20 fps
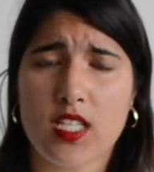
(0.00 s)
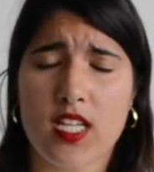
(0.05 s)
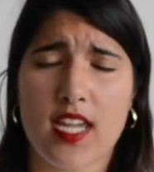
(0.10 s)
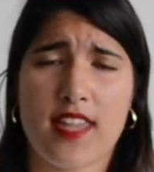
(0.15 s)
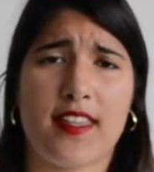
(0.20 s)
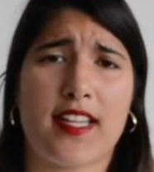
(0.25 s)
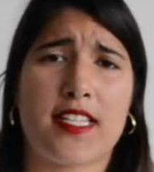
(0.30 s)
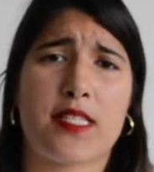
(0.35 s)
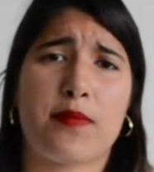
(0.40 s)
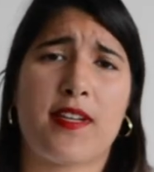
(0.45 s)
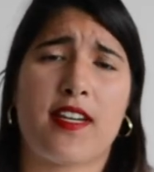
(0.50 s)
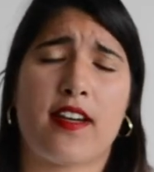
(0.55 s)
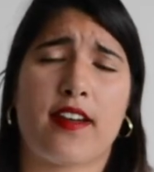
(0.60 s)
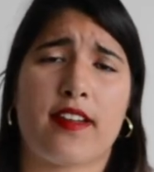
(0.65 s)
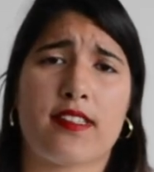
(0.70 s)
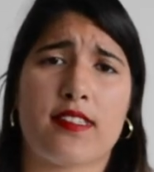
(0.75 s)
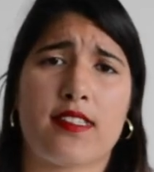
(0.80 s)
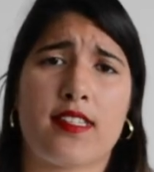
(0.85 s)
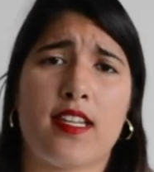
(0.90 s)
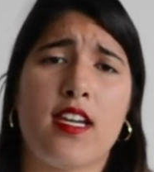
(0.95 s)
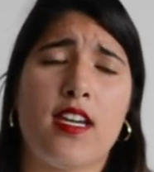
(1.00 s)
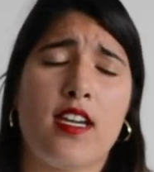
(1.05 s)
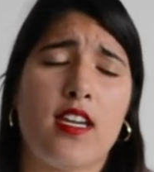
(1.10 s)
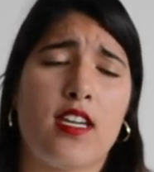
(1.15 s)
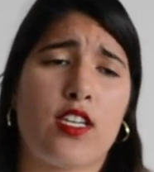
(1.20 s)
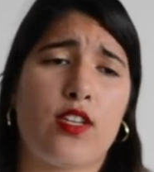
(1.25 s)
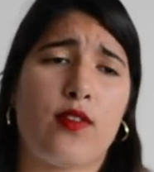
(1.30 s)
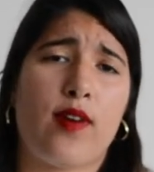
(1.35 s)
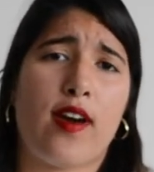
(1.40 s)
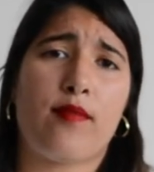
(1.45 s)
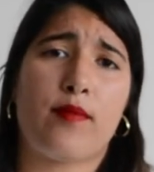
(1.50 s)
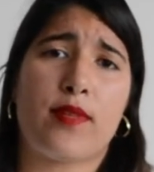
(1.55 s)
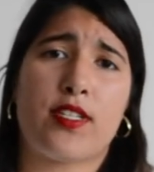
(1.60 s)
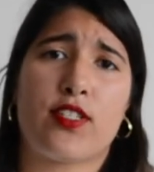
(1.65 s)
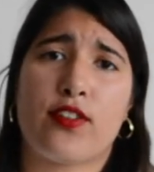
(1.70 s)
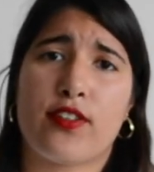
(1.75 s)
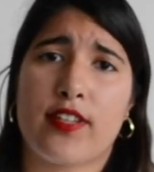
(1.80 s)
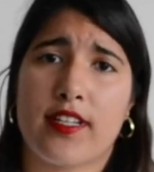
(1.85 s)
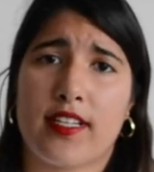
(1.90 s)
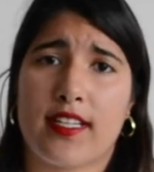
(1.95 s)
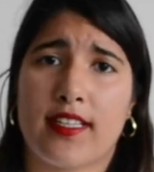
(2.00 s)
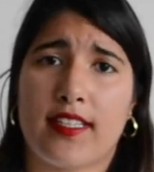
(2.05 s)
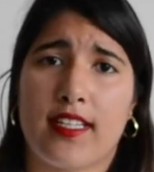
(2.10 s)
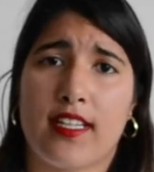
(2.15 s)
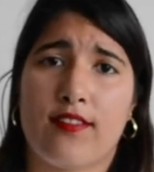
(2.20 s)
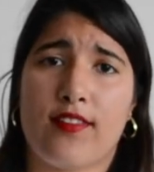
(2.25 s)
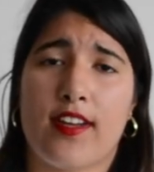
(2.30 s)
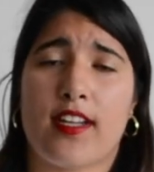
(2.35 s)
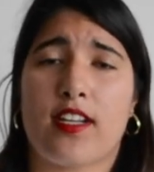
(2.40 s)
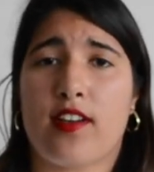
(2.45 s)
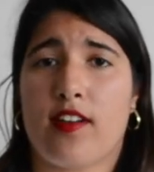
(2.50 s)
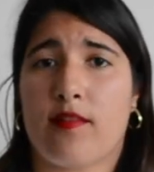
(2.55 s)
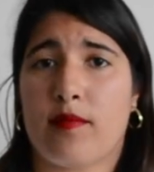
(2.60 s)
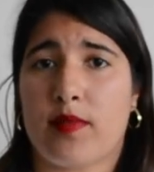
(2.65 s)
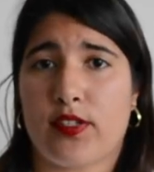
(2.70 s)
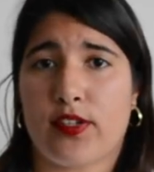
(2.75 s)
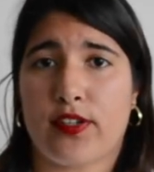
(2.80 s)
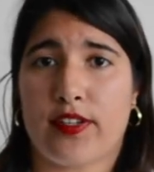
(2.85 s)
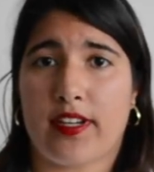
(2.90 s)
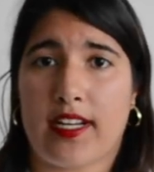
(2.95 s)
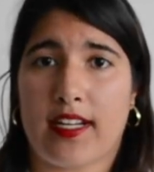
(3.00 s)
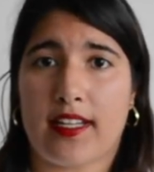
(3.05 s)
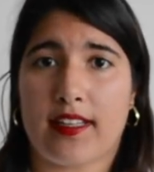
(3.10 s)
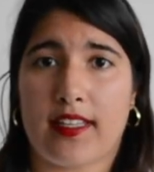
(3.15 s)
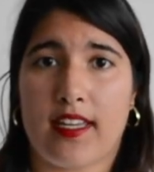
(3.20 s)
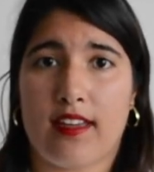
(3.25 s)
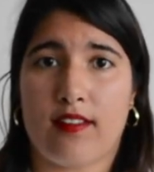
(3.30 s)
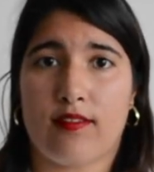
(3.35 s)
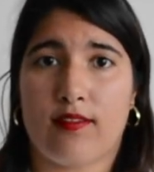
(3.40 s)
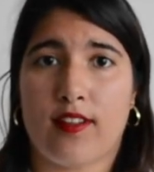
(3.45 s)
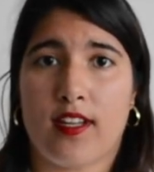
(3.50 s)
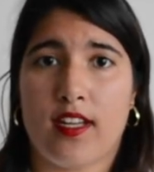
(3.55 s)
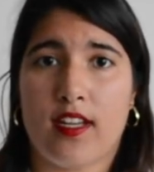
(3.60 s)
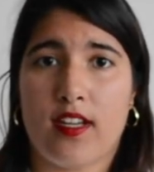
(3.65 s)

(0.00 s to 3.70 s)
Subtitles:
And that's because you have maternity leave and you have paternity leave.